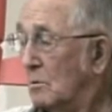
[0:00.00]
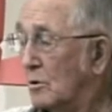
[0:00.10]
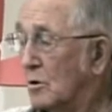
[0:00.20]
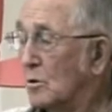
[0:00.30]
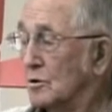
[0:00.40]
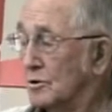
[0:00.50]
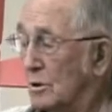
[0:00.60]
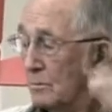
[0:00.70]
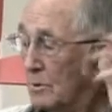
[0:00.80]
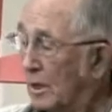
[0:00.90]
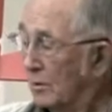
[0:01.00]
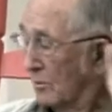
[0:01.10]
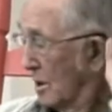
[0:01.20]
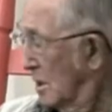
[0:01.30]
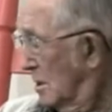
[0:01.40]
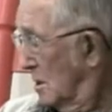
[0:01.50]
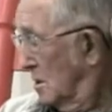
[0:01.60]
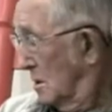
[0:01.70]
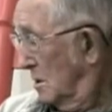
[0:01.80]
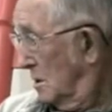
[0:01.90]
we caught some down there.
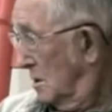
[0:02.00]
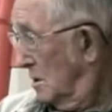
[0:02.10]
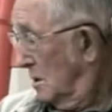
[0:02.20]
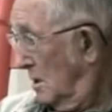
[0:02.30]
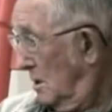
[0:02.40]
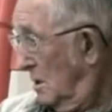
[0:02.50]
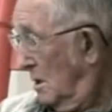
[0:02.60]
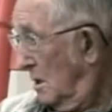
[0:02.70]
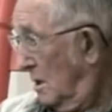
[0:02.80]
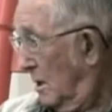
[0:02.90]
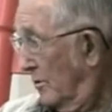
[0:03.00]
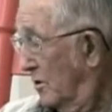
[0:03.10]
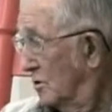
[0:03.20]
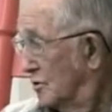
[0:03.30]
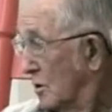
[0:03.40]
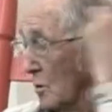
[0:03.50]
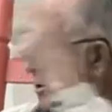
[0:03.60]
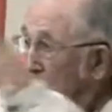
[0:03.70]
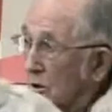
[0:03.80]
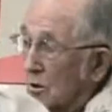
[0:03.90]
And this year,
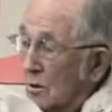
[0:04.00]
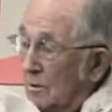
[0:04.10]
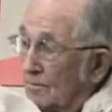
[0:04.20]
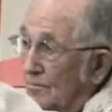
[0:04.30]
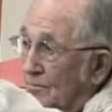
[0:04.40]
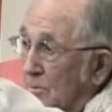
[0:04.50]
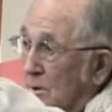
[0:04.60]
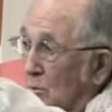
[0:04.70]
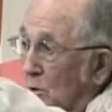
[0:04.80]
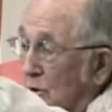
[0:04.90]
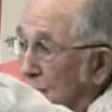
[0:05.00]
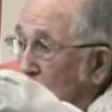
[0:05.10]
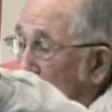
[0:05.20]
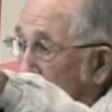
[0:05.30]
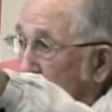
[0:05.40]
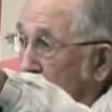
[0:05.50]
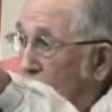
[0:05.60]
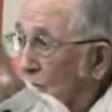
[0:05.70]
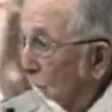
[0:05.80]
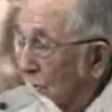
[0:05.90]
right here, where this inlet came
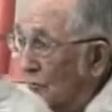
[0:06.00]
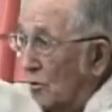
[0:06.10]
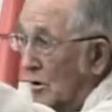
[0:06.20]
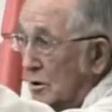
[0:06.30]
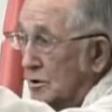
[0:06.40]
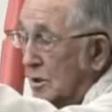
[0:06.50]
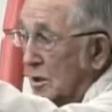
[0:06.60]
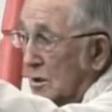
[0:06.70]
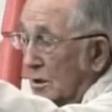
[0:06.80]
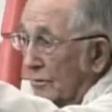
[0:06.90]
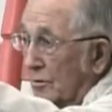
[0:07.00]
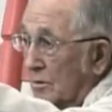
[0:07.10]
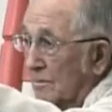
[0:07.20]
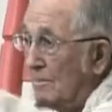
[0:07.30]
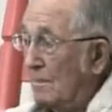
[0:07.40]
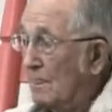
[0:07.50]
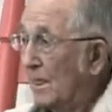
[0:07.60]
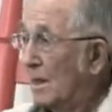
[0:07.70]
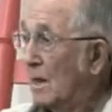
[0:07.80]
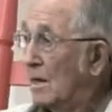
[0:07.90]
through, the farthest end of it,
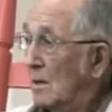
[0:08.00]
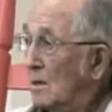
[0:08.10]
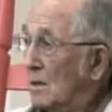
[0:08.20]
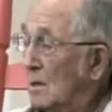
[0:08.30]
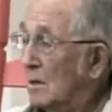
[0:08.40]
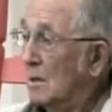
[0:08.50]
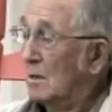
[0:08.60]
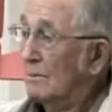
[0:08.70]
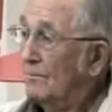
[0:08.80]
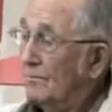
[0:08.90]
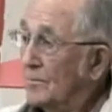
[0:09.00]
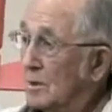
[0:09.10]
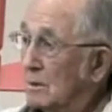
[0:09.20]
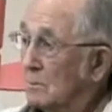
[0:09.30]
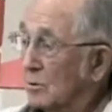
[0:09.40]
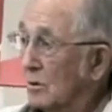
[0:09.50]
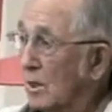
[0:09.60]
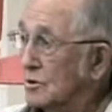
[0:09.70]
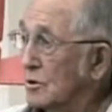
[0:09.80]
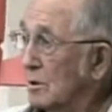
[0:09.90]
uh, my
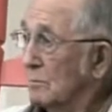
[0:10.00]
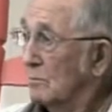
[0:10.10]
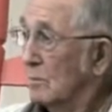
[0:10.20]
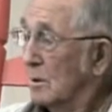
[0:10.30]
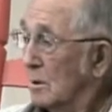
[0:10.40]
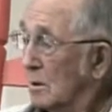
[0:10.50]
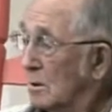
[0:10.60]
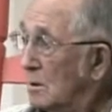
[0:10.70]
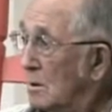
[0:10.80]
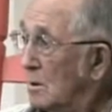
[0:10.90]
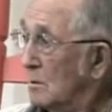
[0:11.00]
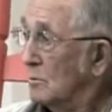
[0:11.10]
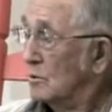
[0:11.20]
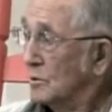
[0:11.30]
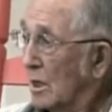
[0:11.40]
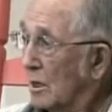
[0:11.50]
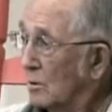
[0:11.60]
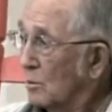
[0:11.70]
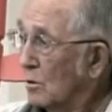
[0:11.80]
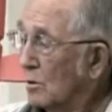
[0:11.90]
grandson uh, was down in the
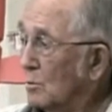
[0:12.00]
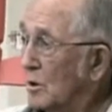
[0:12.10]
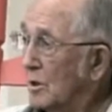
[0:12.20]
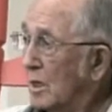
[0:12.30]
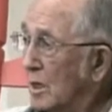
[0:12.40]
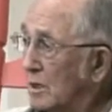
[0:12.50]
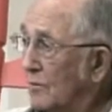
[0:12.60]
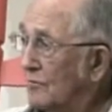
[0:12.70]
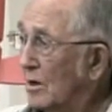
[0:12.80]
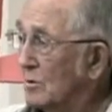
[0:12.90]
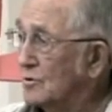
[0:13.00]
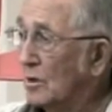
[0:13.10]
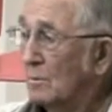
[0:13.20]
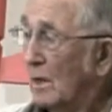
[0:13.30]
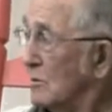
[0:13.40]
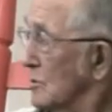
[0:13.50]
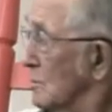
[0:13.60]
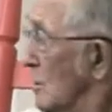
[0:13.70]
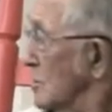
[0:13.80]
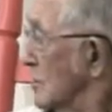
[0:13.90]
water one day and he found some that was a
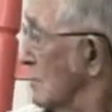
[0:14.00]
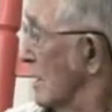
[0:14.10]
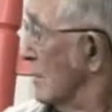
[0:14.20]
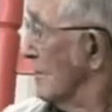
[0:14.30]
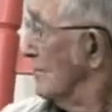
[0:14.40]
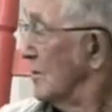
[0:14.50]
place about